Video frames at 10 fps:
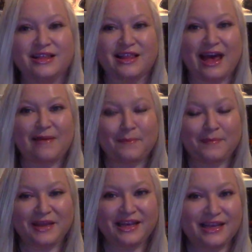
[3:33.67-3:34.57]
that
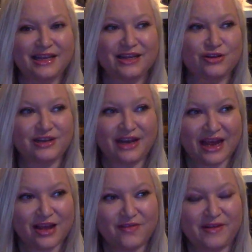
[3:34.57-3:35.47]
be here
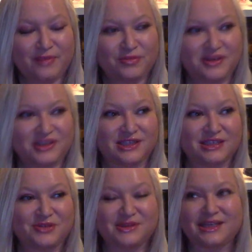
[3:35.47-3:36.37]
now vibration.
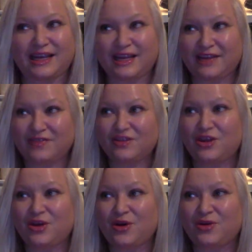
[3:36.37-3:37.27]
So it's like even
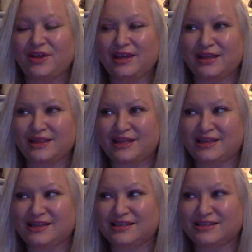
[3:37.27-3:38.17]
though
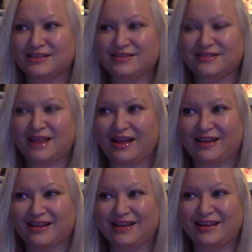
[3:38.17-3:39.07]
these
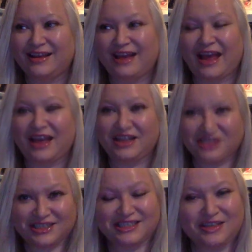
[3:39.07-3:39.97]

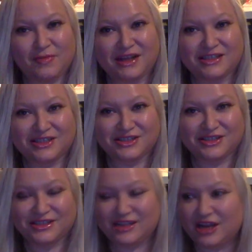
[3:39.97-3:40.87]
ancient sea
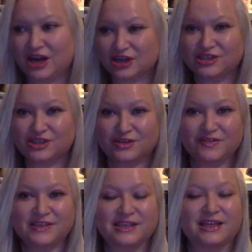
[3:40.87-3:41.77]
monsters are
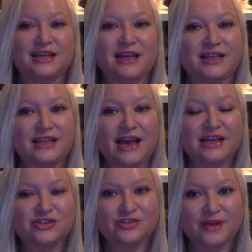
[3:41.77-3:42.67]
surfacing in the
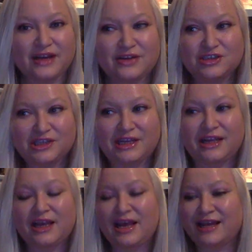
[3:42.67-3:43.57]
astral energy,
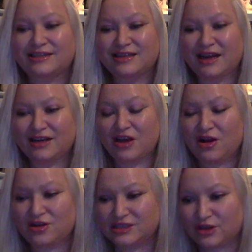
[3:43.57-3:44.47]
it's not a
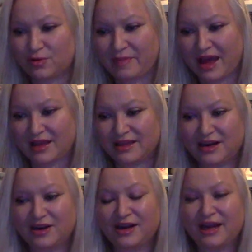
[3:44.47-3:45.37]
call to go back
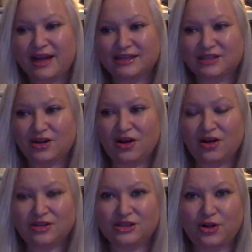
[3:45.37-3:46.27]
there. It's a
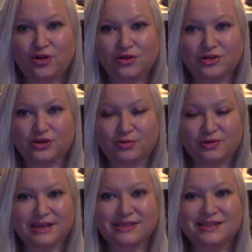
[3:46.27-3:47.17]
call to hold your
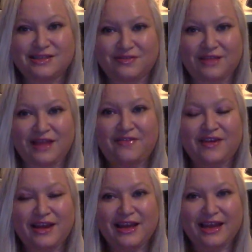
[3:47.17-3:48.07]
presence of love
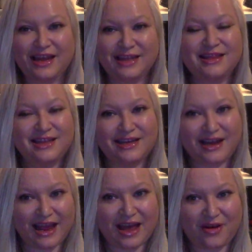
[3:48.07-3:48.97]
in the
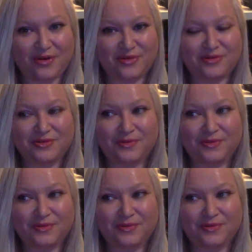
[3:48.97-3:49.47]
now